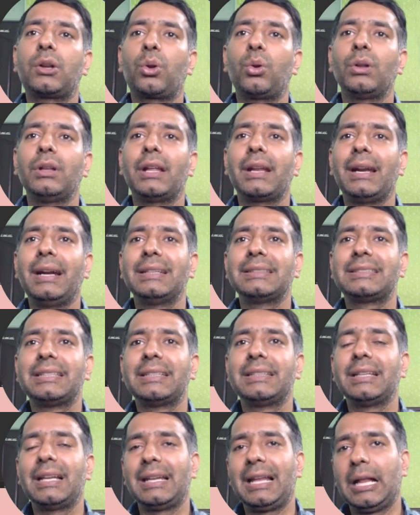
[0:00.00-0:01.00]
controller and
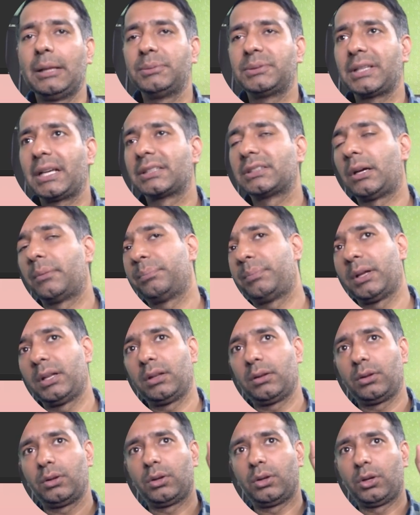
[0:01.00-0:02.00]
signal helps.
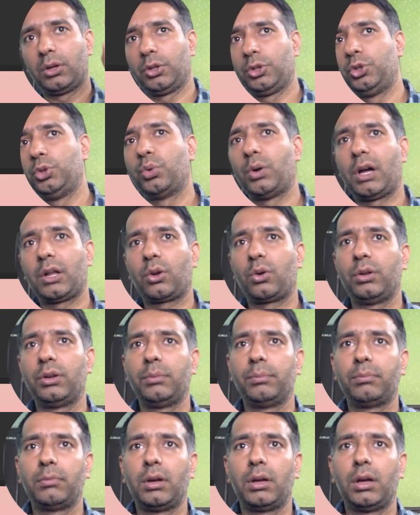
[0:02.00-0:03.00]
Example, you are
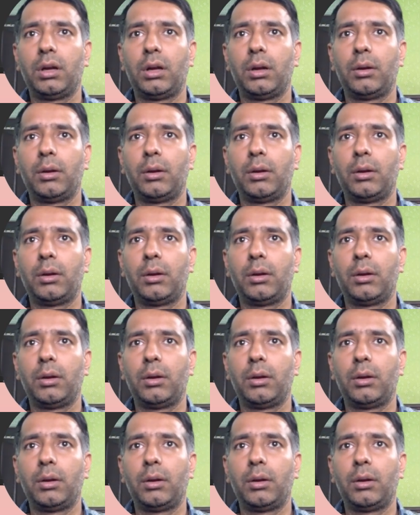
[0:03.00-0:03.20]
on